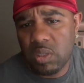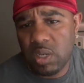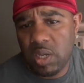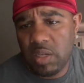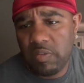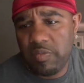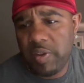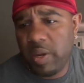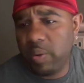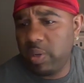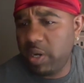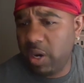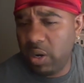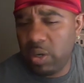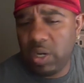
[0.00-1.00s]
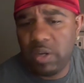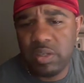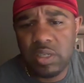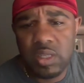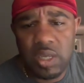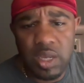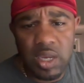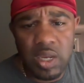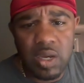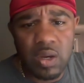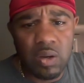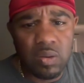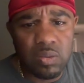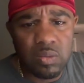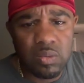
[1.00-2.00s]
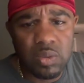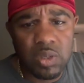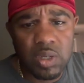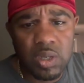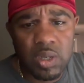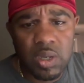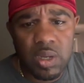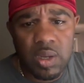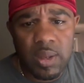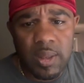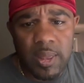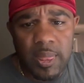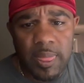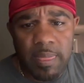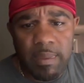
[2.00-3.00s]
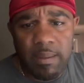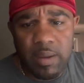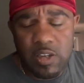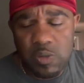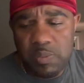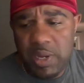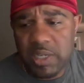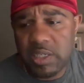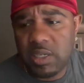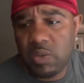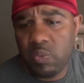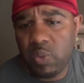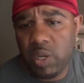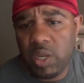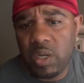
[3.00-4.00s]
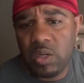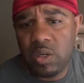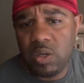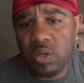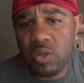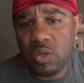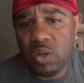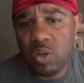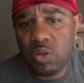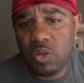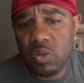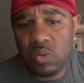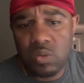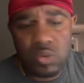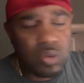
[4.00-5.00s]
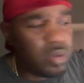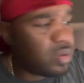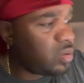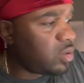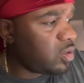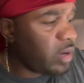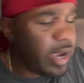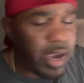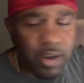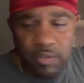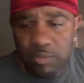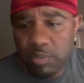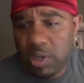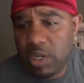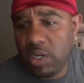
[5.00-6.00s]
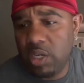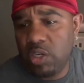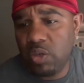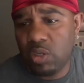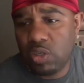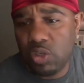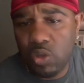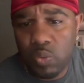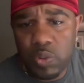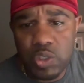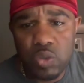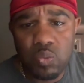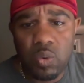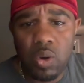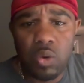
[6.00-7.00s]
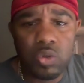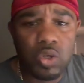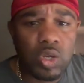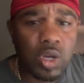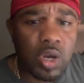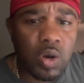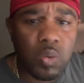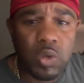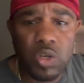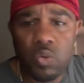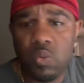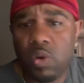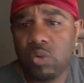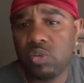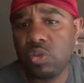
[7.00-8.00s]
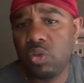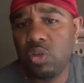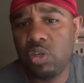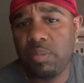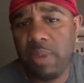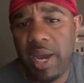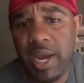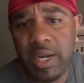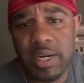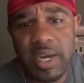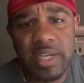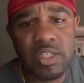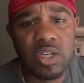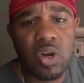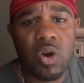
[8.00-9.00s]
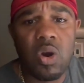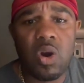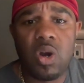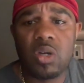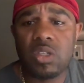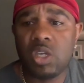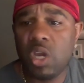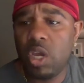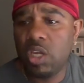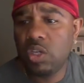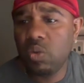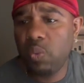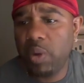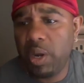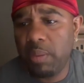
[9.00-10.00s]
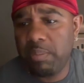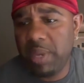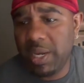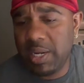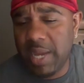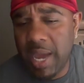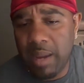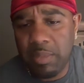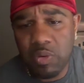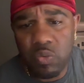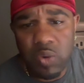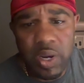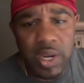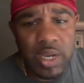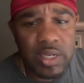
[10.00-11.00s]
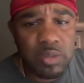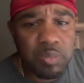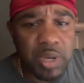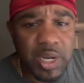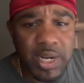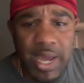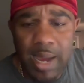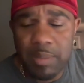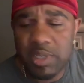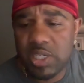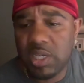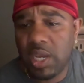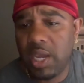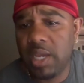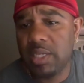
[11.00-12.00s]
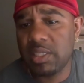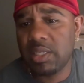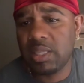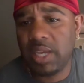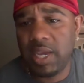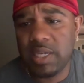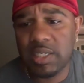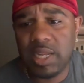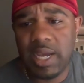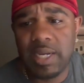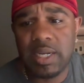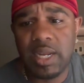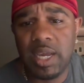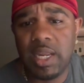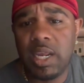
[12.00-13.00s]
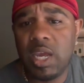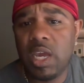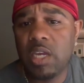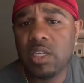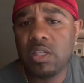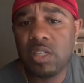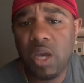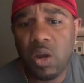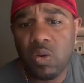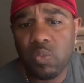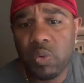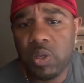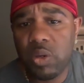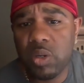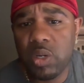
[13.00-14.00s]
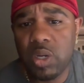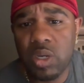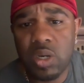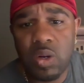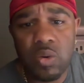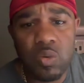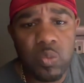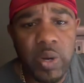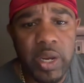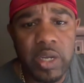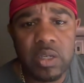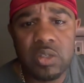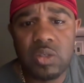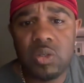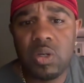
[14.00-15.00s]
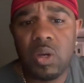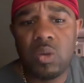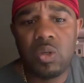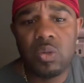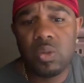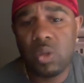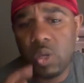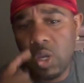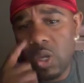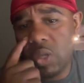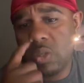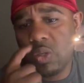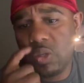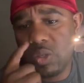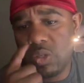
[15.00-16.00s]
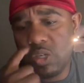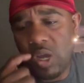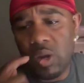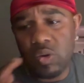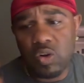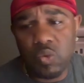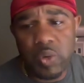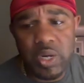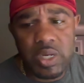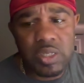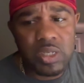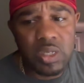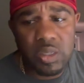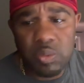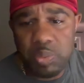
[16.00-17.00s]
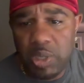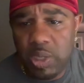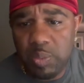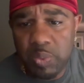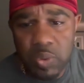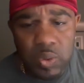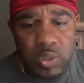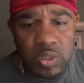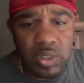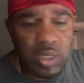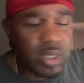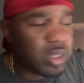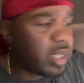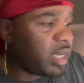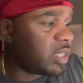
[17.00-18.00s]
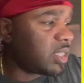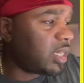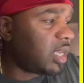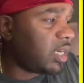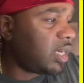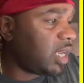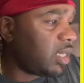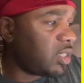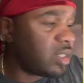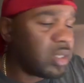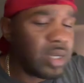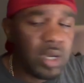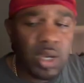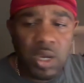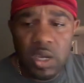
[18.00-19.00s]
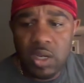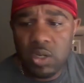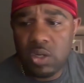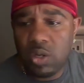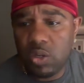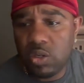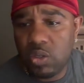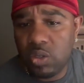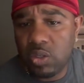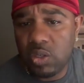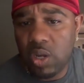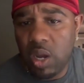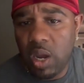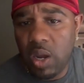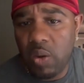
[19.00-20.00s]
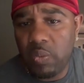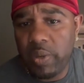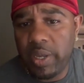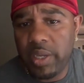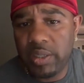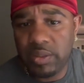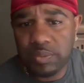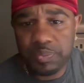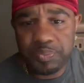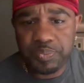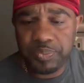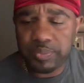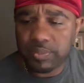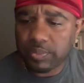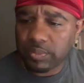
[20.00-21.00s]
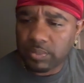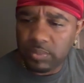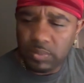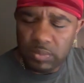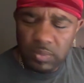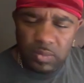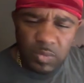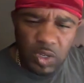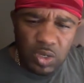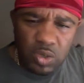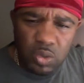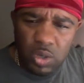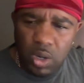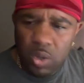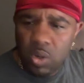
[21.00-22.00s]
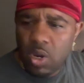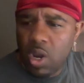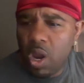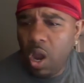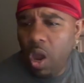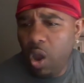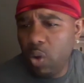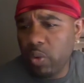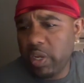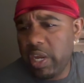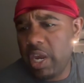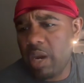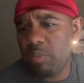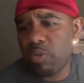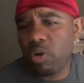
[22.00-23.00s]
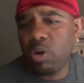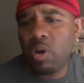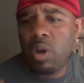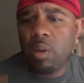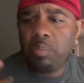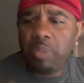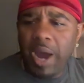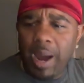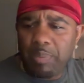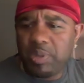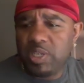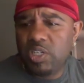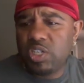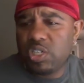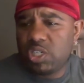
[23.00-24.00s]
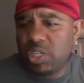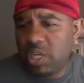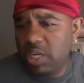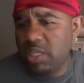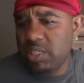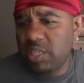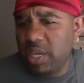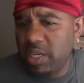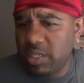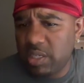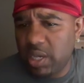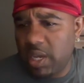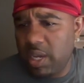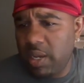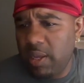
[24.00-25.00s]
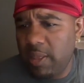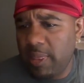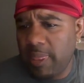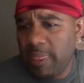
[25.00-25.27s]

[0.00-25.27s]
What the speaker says: It's very hurting to the ego, especially when, you know, you have money, you can do what you want, you can go where you want to, you're buying nice cars, You're wearing big diamond rings, big diamond chains, and things like that. You talk real good on the records. You know, you talk greasy to people and things of that nature. You know, you're always, you know, on camera, popping your shit, as they say.